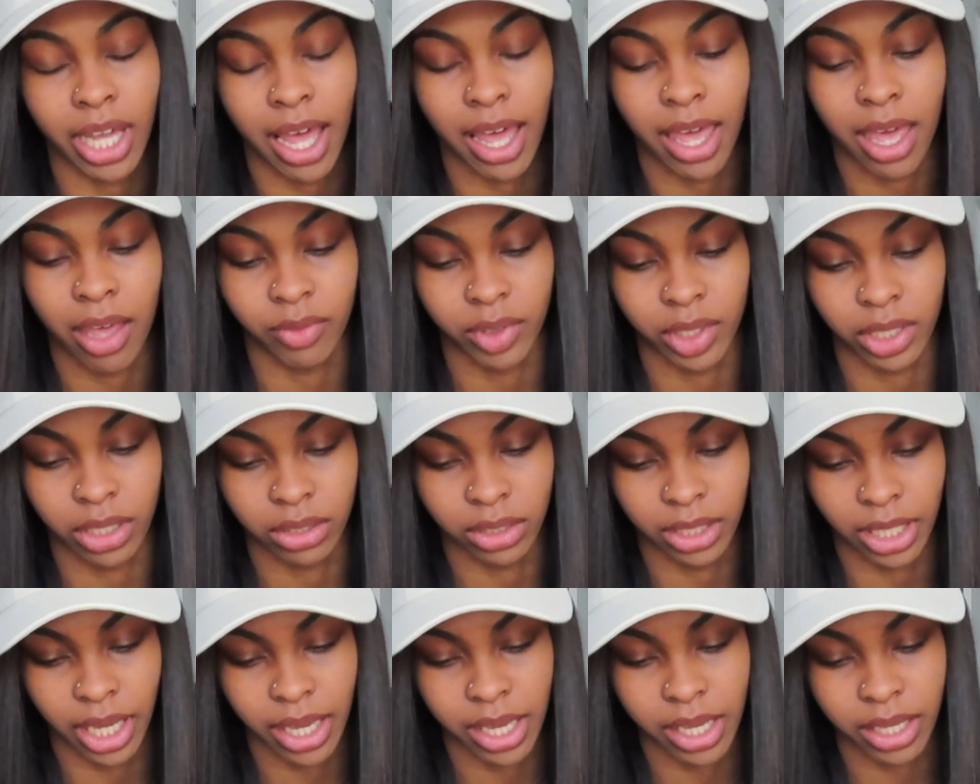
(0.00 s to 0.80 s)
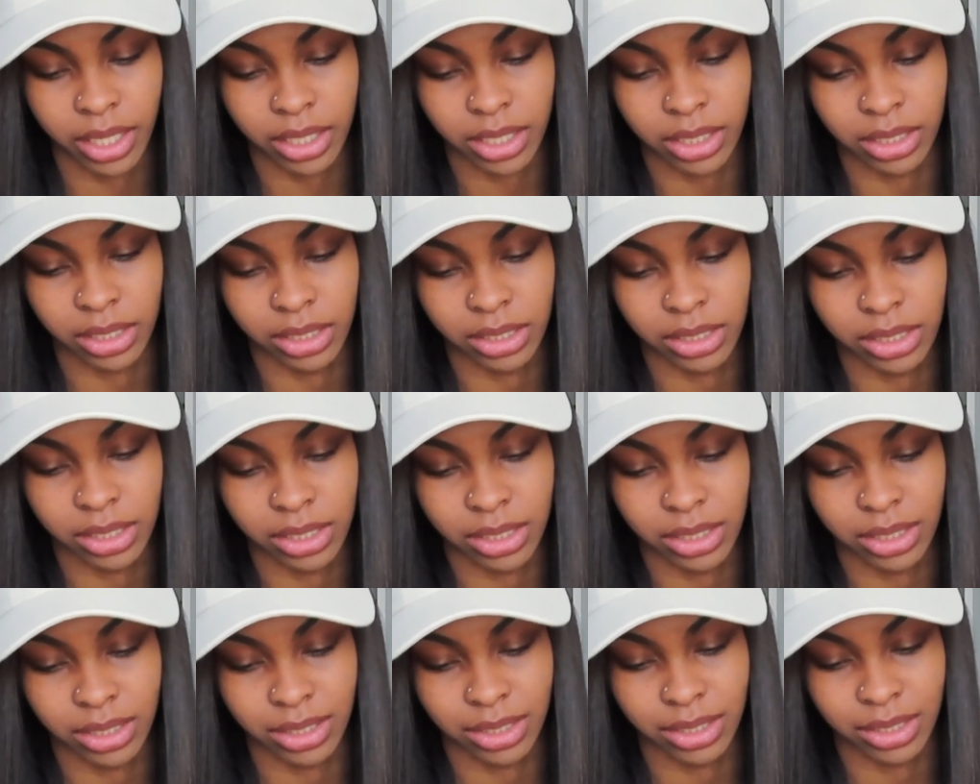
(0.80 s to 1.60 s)
I have it on like
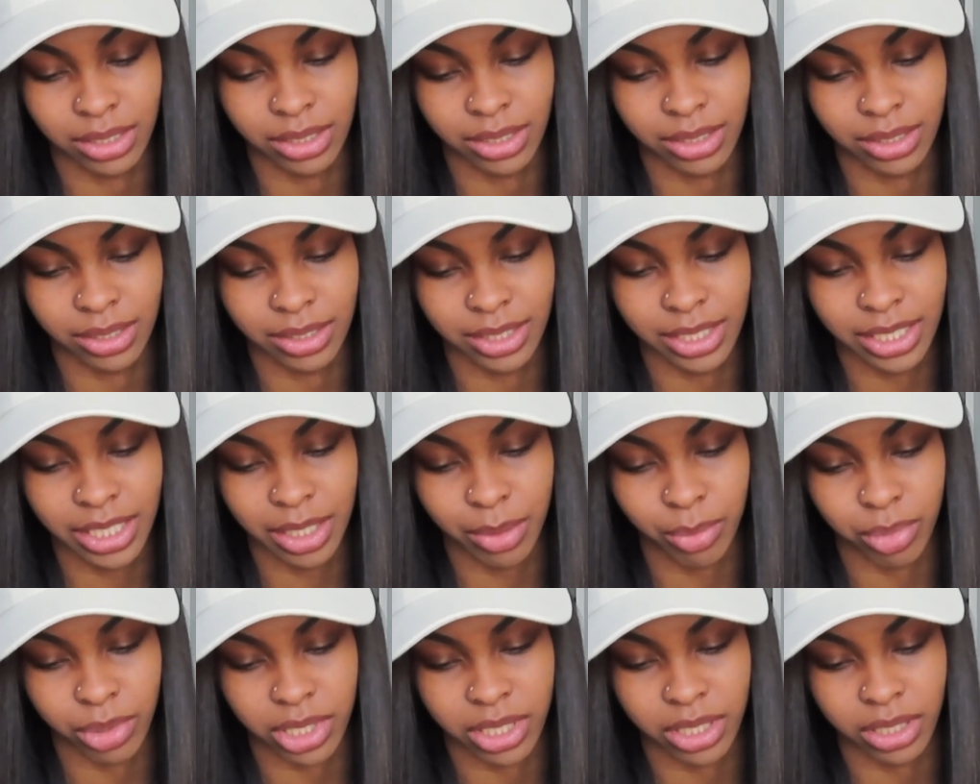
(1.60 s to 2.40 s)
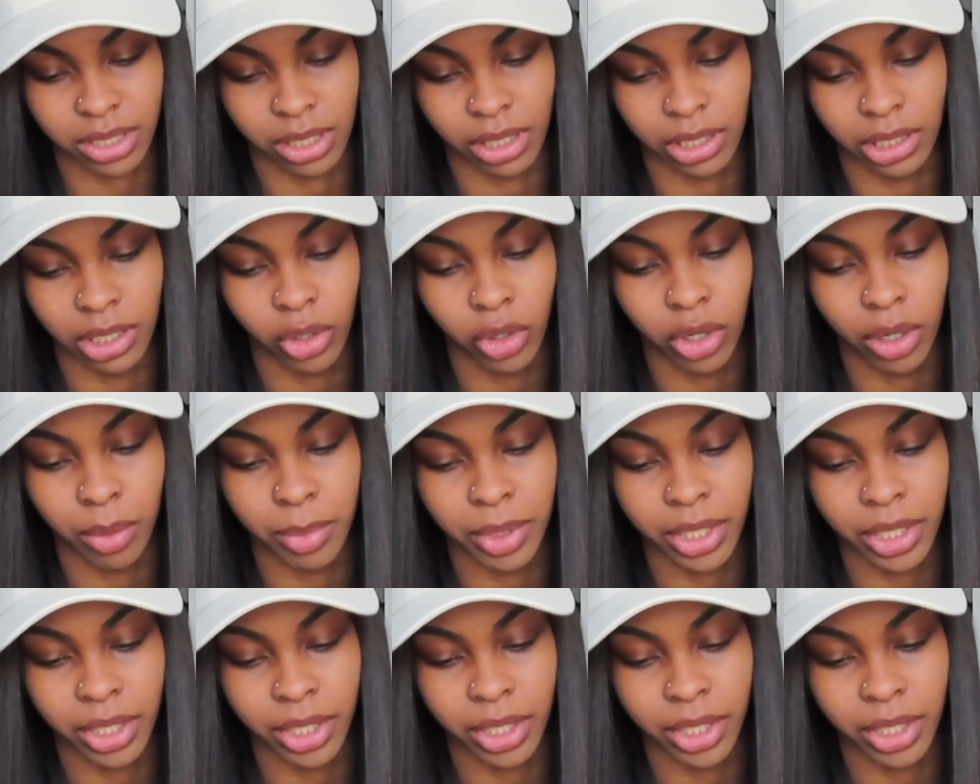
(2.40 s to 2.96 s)
10% or lower,